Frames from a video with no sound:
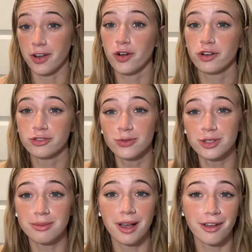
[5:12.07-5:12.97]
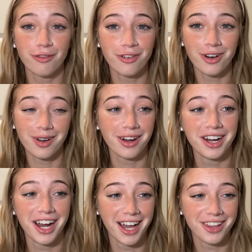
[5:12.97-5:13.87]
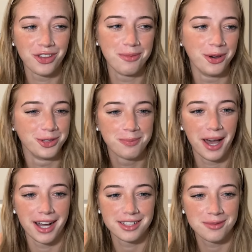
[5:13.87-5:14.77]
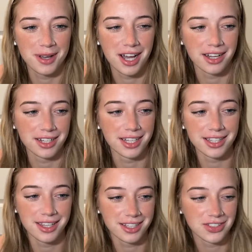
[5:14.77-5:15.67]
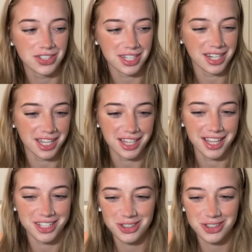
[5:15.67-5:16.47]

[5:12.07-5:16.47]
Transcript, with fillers: hers was by far had the most packed behind it. Like she needed that